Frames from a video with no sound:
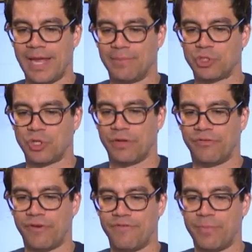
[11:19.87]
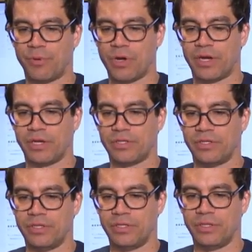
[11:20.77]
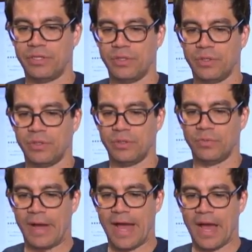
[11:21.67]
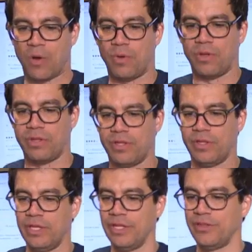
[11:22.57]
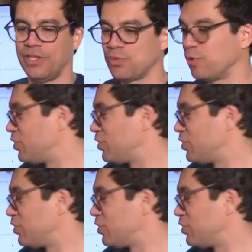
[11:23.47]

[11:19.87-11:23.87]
Amazon for every product. Wow. This